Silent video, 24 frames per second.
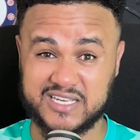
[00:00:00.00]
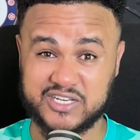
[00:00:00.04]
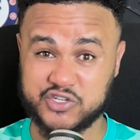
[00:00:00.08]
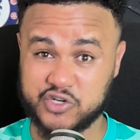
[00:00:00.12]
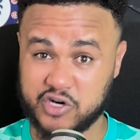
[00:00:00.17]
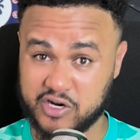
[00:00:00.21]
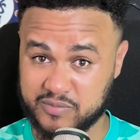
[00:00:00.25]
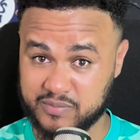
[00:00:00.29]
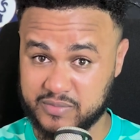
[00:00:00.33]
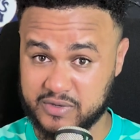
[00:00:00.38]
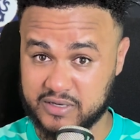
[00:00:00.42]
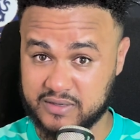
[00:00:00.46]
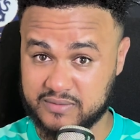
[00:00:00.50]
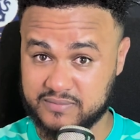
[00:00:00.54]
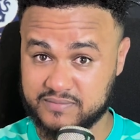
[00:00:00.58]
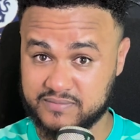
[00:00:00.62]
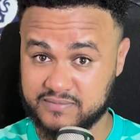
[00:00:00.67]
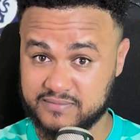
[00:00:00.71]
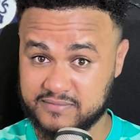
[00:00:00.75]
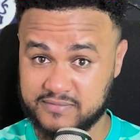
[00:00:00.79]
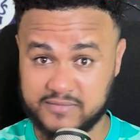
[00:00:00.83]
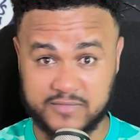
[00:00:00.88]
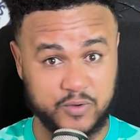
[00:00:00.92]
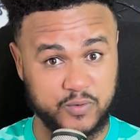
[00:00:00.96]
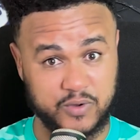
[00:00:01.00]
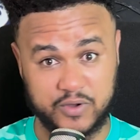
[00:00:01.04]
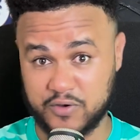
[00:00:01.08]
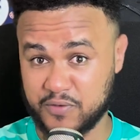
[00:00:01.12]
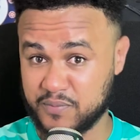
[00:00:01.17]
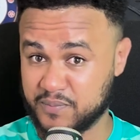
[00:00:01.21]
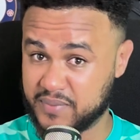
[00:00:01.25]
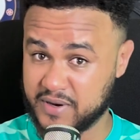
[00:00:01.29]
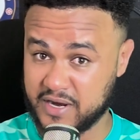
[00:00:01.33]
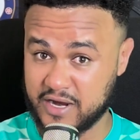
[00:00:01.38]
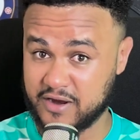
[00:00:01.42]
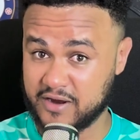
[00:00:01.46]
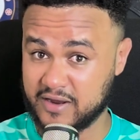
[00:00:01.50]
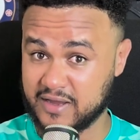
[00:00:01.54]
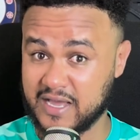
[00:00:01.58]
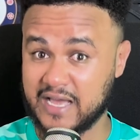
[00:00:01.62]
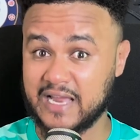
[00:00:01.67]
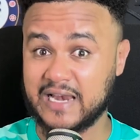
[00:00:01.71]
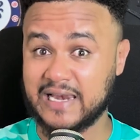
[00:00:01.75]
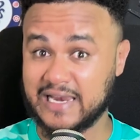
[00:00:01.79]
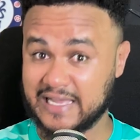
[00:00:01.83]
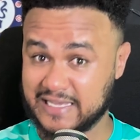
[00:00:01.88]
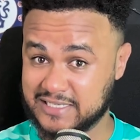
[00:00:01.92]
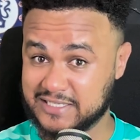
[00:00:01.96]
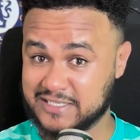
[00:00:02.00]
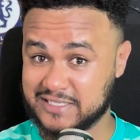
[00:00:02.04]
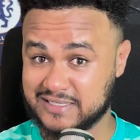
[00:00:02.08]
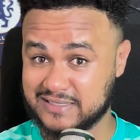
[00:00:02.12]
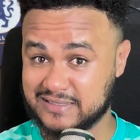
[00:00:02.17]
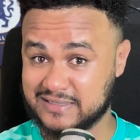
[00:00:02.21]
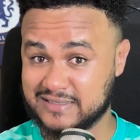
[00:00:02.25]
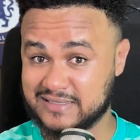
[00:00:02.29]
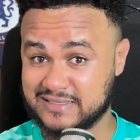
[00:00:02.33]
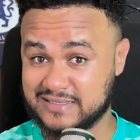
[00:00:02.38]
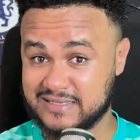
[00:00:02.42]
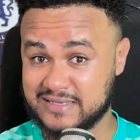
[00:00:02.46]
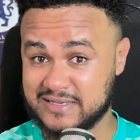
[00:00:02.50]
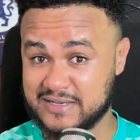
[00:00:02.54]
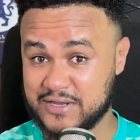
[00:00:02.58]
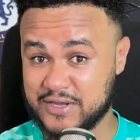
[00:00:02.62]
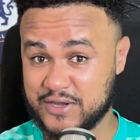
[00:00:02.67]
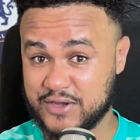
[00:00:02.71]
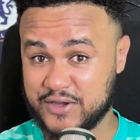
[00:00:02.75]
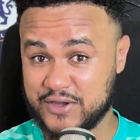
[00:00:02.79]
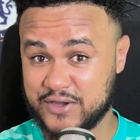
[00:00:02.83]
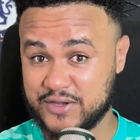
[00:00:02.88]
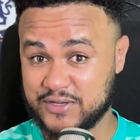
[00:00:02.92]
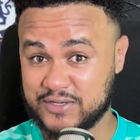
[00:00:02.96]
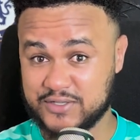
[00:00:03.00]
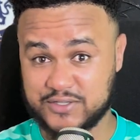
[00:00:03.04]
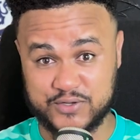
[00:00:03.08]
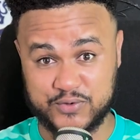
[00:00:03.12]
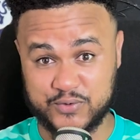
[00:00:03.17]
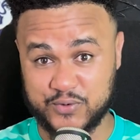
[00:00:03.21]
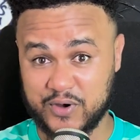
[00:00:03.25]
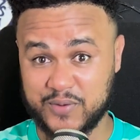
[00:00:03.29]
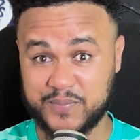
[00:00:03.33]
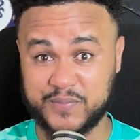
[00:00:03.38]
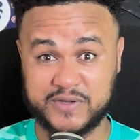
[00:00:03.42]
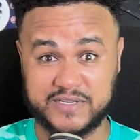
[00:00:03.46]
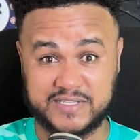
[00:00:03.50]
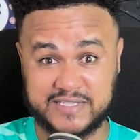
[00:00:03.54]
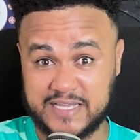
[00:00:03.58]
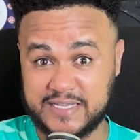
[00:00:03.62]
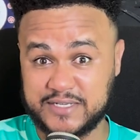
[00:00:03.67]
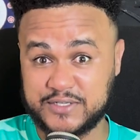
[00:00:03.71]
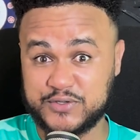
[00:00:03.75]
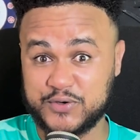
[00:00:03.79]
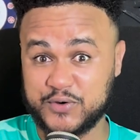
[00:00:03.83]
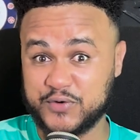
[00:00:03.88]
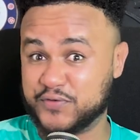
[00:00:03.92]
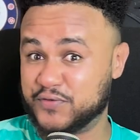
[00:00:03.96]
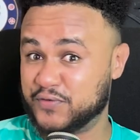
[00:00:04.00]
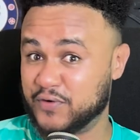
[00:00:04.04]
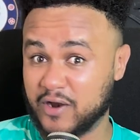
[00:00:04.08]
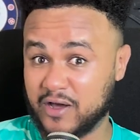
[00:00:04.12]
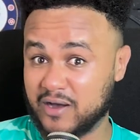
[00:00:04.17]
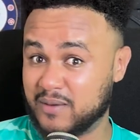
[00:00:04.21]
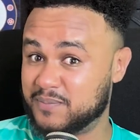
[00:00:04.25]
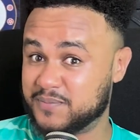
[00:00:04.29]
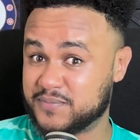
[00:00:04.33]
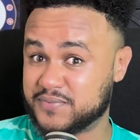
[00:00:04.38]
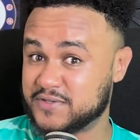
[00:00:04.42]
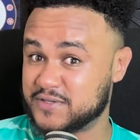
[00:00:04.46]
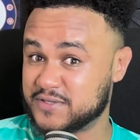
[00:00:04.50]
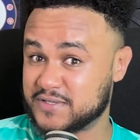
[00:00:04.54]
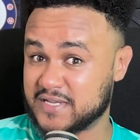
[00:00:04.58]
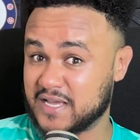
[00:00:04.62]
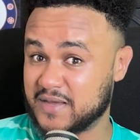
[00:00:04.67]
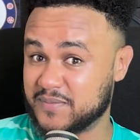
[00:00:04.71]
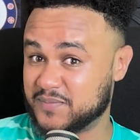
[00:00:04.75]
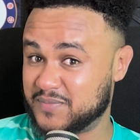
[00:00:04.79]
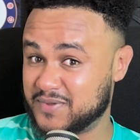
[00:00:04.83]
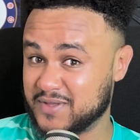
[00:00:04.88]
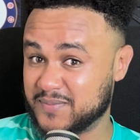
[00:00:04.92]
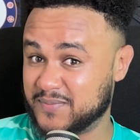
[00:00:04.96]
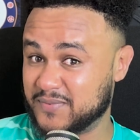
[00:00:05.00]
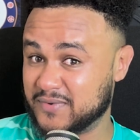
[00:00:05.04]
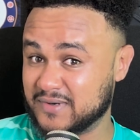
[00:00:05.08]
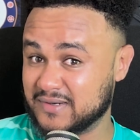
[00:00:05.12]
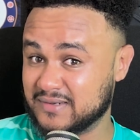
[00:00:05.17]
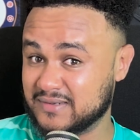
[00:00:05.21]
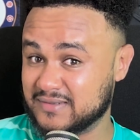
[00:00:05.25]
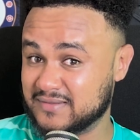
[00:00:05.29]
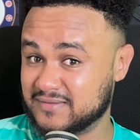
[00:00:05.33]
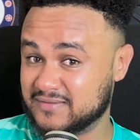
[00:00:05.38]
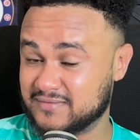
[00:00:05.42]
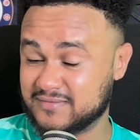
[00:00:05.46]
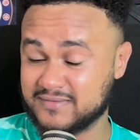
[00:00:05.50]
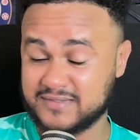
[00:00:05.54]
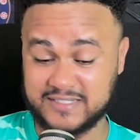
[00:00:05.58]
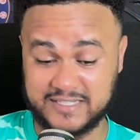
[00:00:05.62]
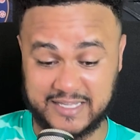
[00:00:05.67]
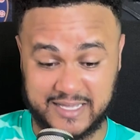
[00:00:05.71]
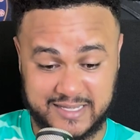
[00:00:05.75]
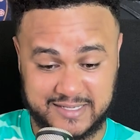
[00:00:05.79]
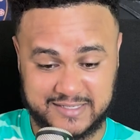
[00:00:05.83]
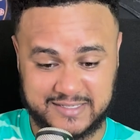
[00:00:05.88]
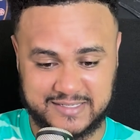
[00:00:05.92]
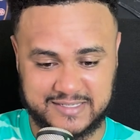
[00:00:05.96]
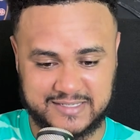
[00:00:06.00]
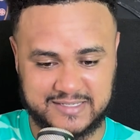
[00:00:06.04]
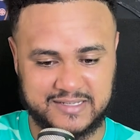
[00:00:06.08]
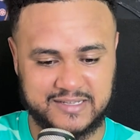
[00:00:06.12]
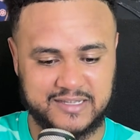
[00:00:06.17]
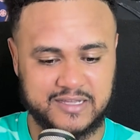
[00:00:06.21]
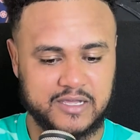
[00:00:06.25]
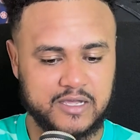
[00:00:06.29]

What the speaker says: Drogba, we're comparing a legend to a potential flop to some people. Yes.